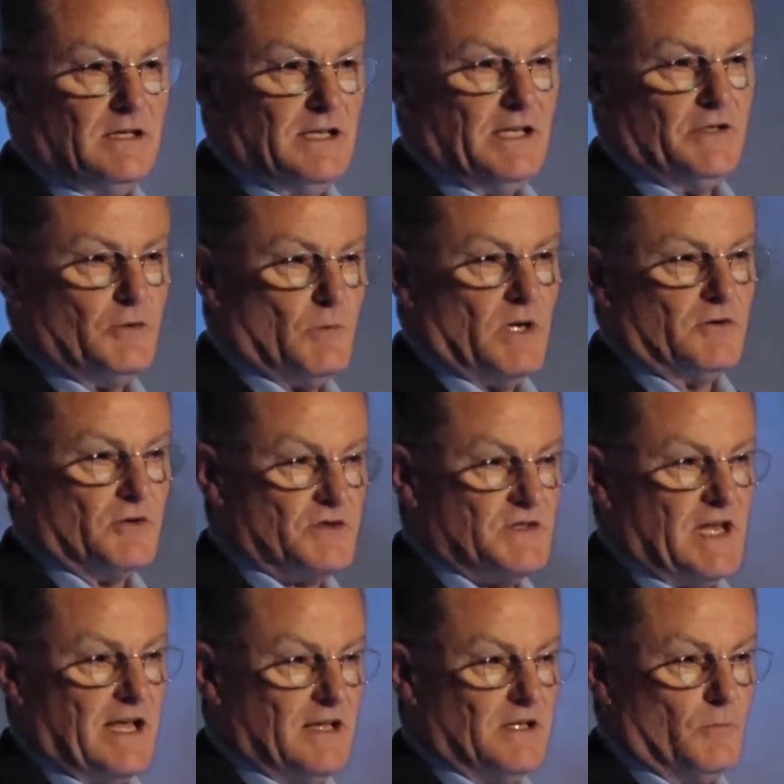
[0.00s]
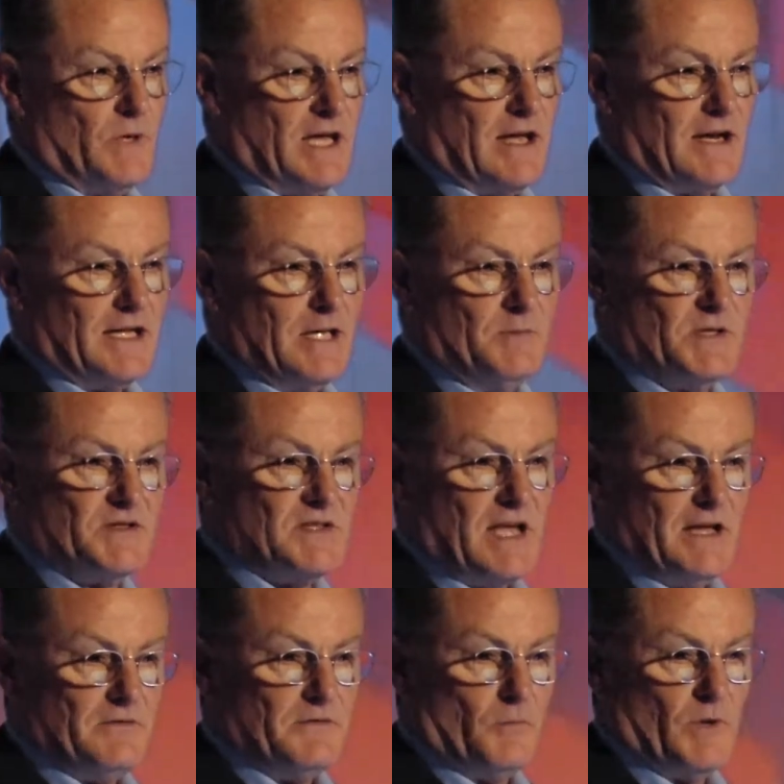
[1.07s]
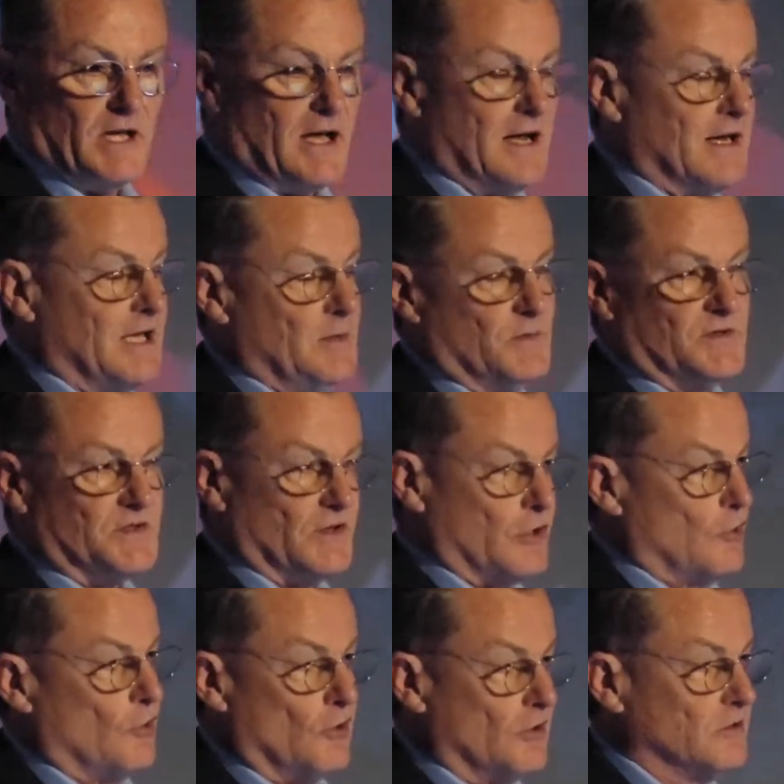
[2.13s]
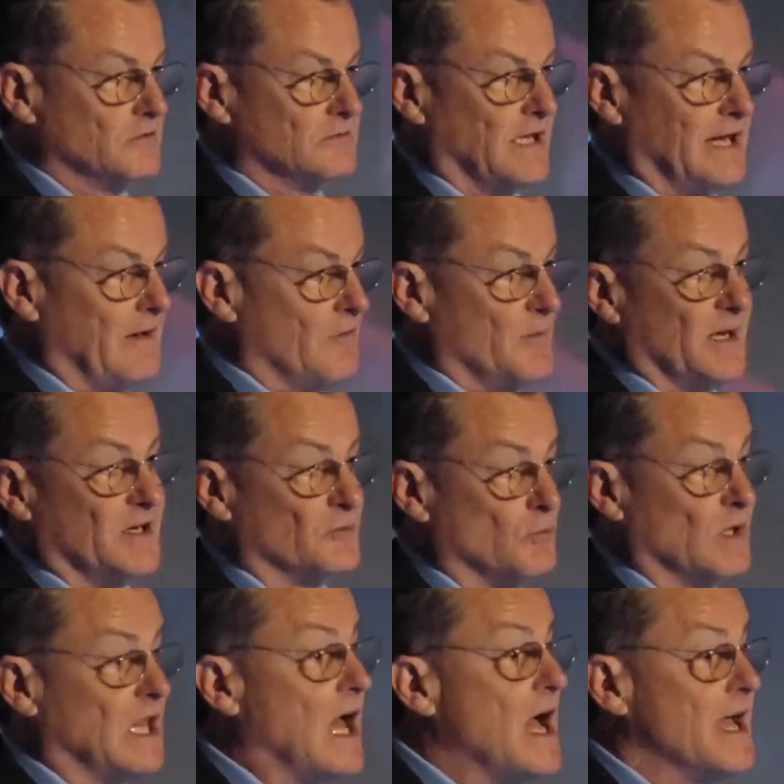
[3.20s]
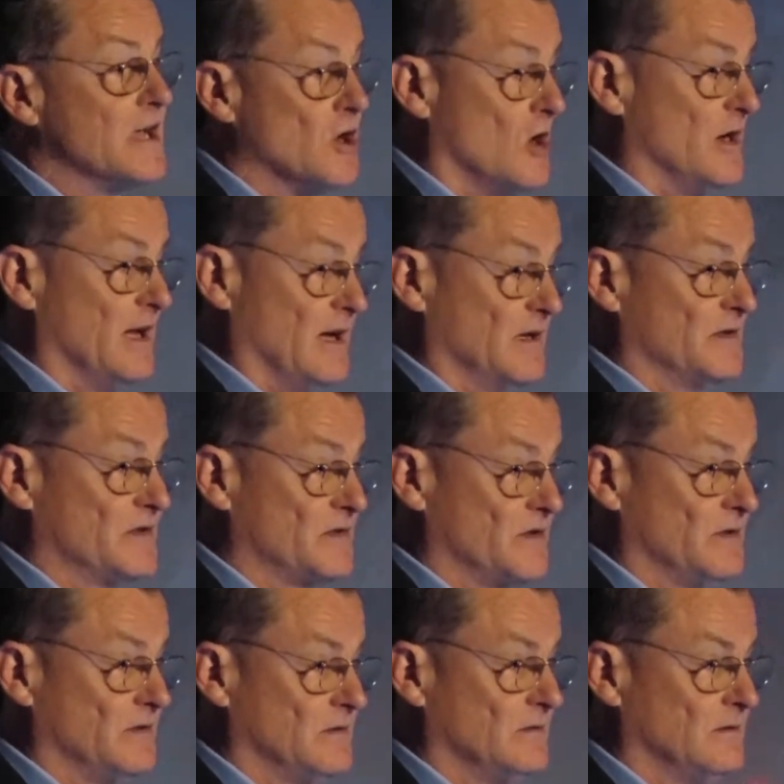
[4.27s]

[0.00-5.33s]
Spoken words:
need to understand that we got to keep it safe and we got to keep it secure, and everybody's relying on us.